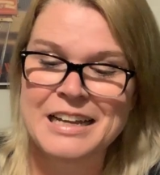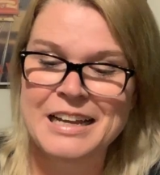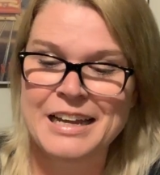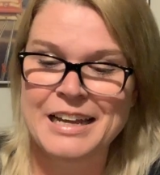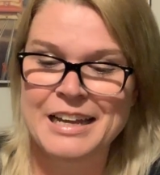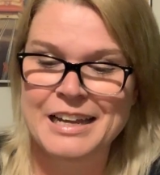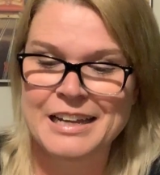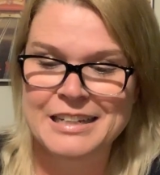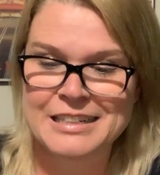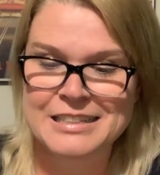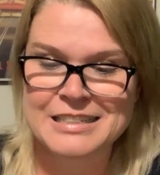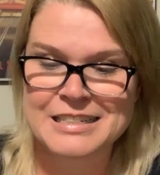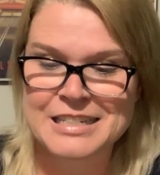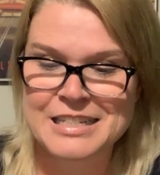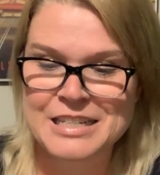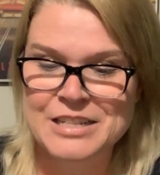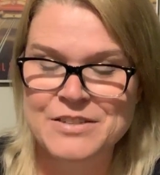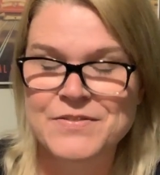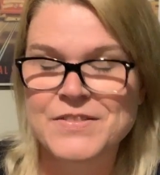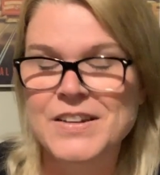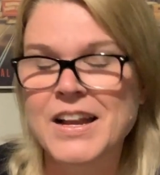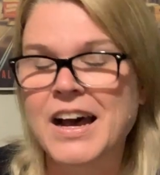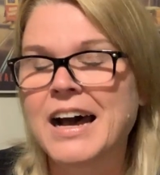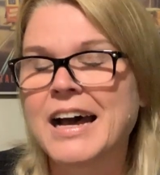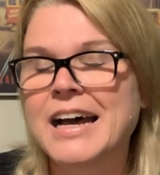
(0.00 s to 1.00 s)
And
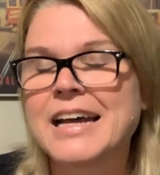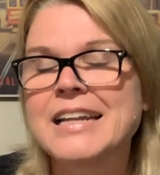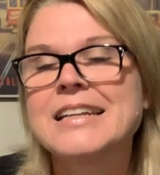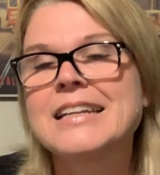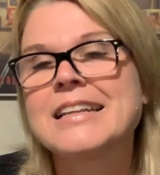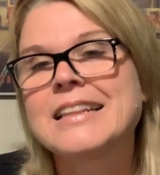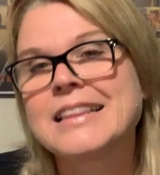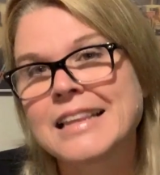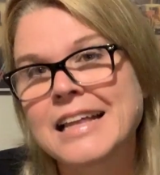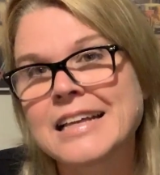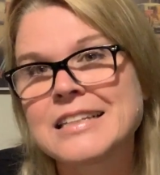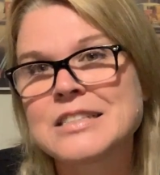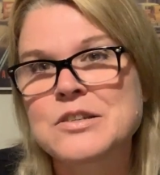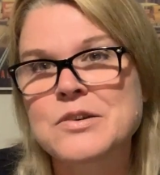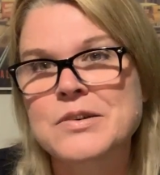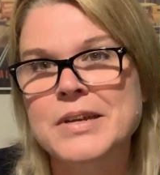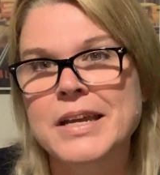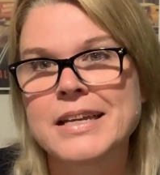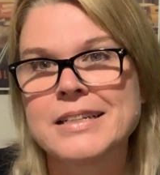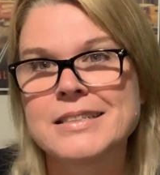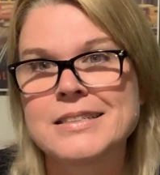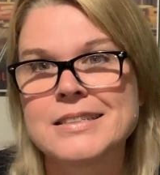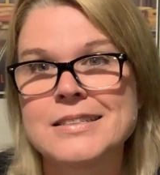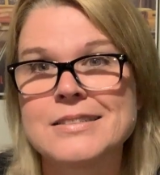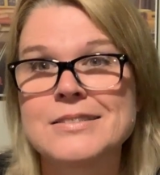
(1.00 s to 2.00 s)
if not, that's
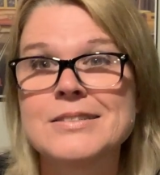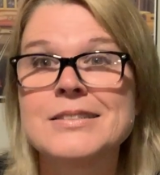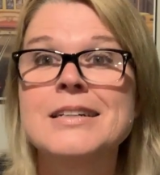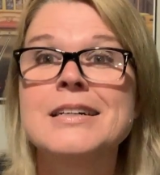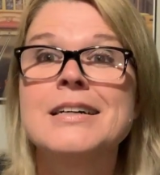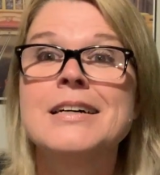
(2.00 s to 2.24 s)
okay too.